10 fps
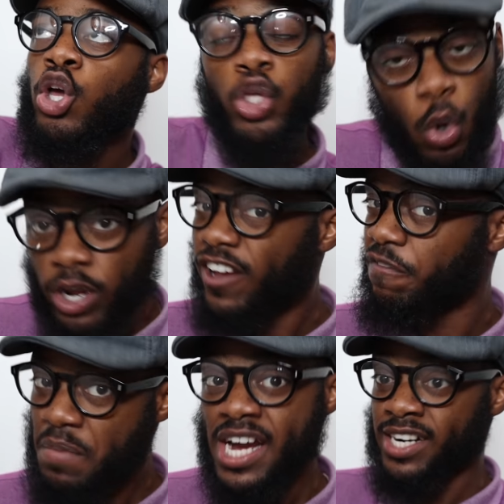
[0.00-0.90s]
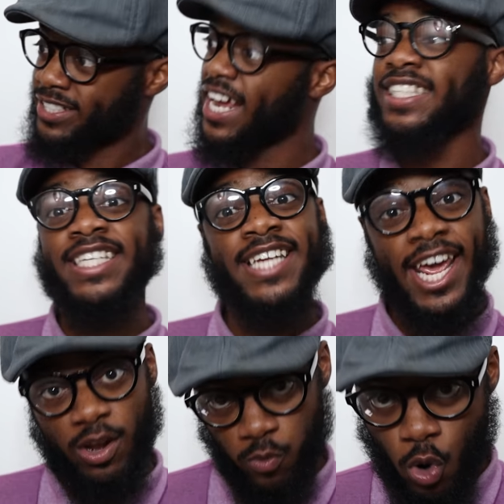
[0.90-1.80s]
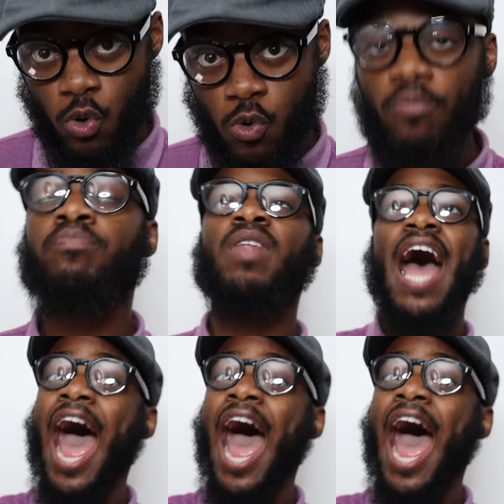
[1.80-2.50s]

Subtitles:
You give me a designated room.